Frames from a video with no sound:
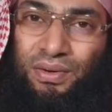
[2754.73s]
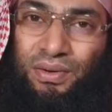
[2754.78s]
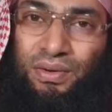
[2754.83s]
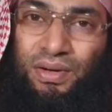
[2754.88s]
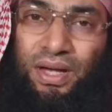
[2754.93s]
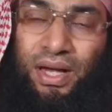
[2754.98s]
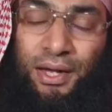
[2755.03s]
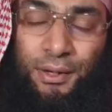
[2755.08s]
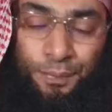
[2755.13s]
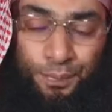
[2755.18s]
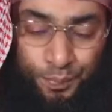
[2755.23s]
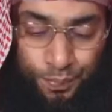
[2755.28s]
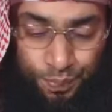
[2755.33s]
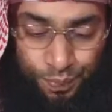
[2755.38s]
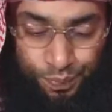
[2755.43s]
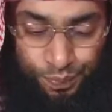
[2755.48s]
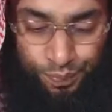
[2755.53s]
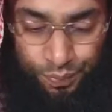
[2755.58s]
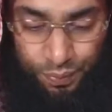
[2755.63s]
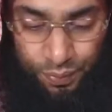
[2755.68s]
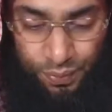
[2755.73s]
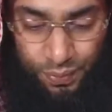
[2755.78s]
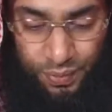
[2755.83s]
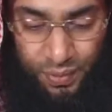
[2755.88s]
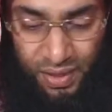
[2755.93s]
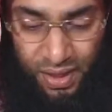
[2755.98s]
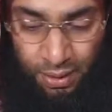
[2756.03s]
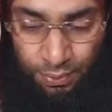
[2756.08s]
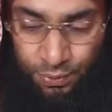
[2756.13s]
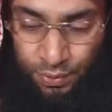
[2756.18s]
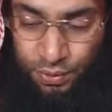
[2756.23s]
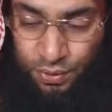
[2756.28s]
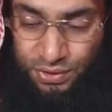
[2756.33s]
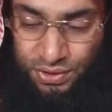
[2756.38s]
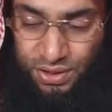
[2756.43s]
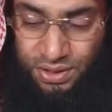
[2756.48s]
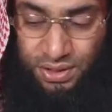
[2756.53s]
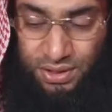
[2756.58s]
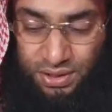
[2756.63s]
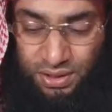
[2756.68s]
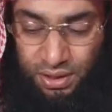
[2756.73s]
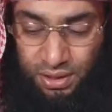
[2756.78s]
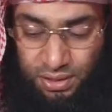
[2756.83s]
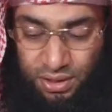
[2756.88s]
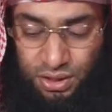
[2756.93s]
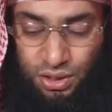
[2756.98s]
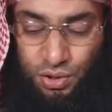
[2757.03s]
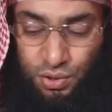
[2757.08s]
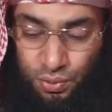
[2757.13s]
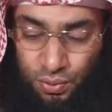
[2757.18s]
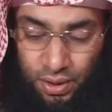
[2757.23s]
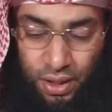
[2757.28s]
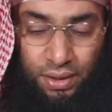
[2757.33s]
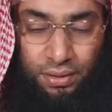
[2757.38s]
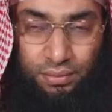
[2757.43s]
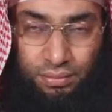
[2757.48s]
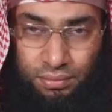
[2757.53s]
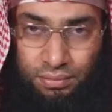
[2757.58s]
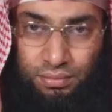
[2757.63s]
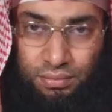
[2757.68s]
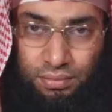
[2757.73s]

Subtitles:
Okay, because this is Quran.